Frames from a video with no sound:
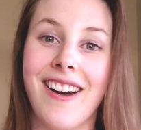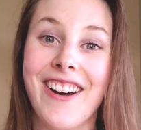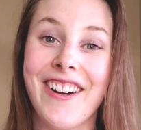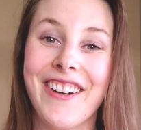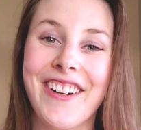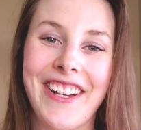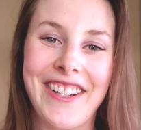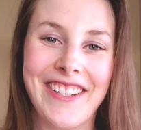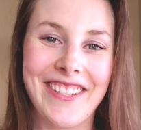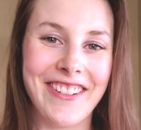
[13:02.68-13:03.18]

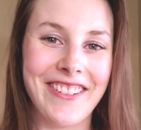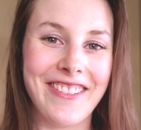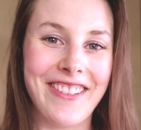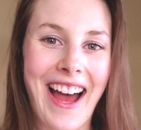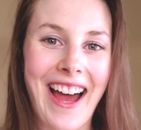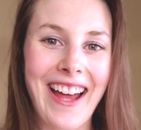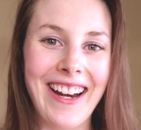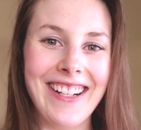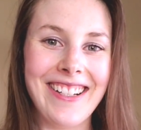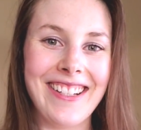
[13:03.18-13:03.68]
Okay, so
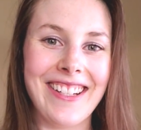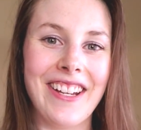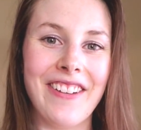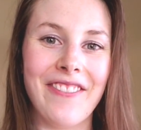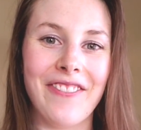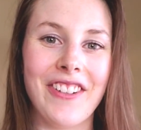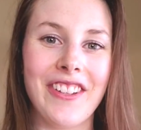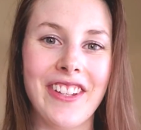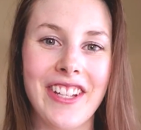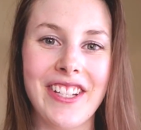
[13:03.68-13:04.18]
that is
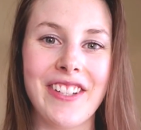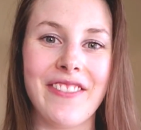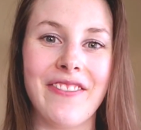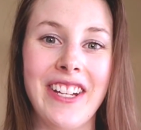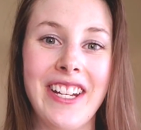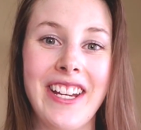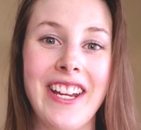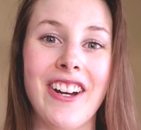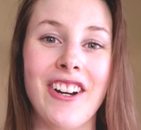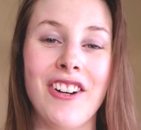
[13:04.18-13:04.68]
it for this
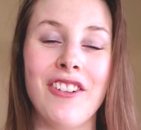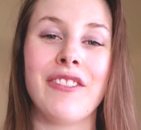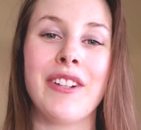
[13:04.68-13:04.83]
video.